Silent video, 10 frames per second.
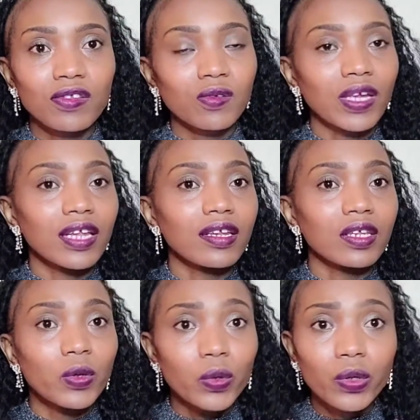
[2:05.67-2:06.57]
You can
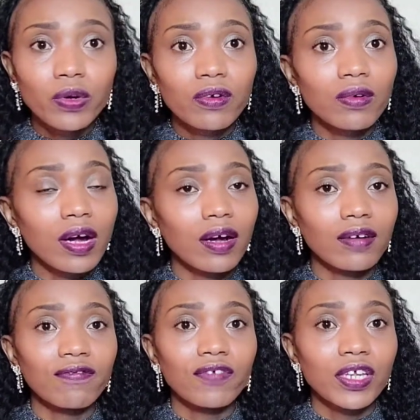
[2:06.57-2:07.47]
Google
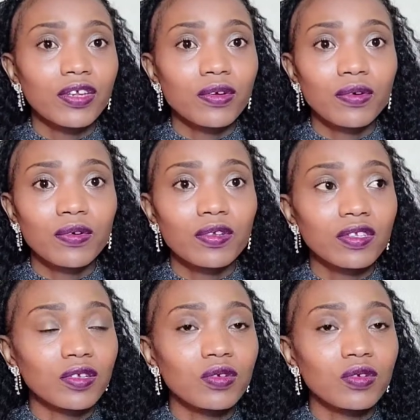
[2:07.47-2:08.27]
videos,